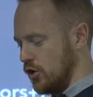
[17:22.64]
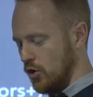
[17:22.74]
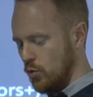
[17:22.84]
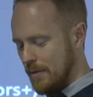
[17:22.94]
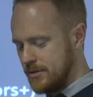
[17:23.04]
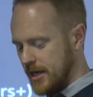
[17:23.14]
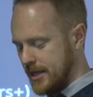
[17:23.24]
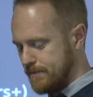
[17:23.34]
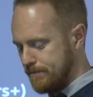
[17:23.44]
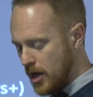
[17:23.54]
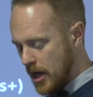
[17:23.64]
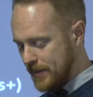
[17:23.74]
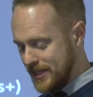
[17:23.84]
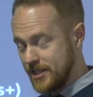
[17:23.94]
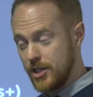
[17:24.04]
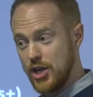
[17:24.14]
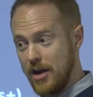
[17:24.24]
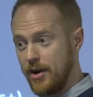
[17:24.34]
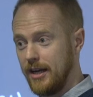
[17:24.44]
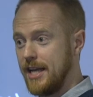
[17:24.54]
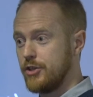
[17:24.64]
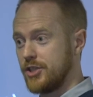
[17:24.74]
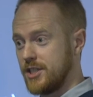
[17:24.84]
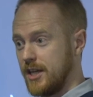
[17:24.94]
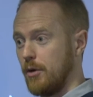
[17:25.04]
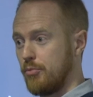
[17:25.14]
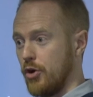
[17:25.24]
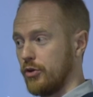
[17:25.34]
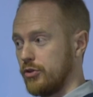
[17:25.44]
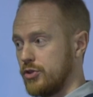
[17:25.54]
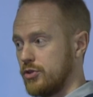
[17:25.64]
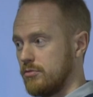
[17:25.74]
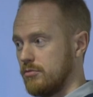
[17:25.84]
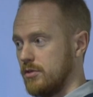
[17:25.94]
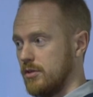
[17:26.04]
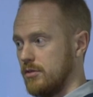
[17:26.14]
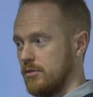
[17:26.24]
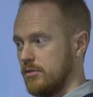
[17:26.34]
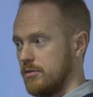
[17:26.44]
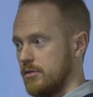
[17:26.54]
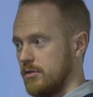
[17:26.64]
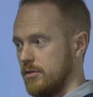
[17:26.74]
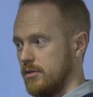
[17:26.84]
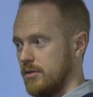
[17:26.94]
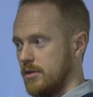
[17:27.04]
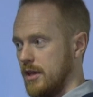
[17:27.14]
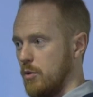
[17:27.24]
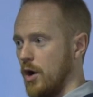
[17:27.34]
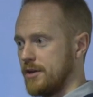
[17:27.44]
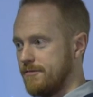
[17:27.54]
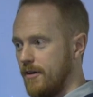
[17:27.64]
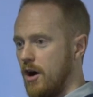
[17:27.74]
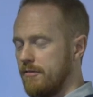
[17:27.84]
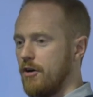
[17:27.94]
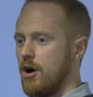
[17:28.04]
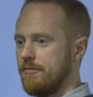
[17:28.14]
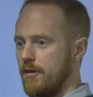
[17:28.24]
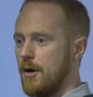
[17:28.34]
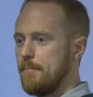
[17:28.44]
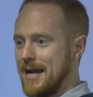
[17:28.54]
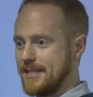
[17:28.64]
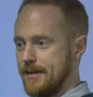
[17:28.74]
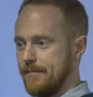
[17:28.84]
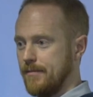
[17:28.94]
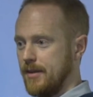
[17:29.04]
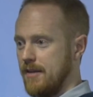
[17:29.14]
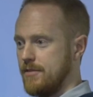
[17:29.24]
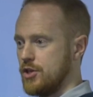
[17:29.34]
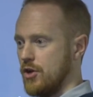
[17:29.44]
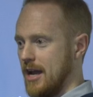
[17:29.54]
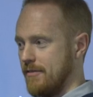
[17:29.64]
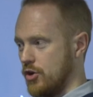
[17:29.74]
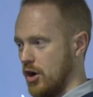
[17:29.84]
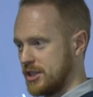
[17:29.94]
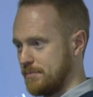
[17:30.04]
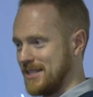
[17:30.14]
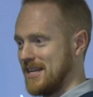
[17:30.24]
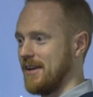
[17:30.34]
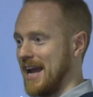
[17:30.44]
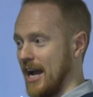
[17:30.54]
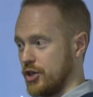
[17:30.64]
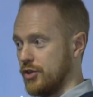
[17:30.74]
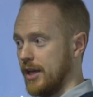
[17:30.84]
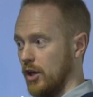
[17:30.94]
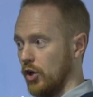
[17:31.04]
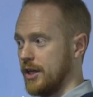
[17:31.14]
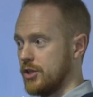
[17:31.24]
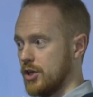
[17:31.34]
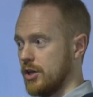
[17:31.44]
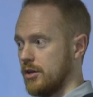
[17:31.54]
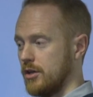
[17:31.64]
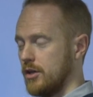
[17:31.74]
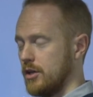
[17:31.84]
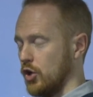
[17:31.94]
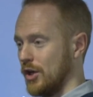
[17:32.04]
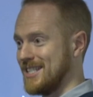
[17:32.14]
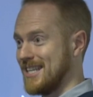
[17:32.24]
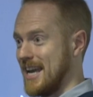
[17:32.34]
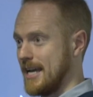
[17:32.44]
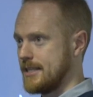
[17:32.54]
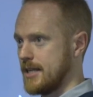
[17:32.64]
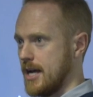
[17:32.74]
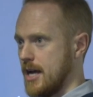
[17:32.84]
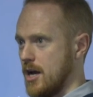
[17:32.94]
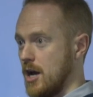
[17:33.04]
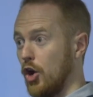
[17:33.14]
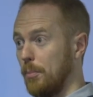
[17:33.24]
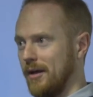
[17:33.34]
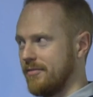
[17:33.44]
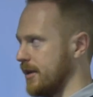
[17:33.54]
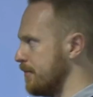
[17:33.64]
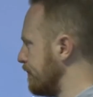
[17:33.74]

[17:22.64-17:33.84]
if your website's purpose is to generate leads or to sell products. It works far, far, far better if you've got a specific action that you're looking to get an uplift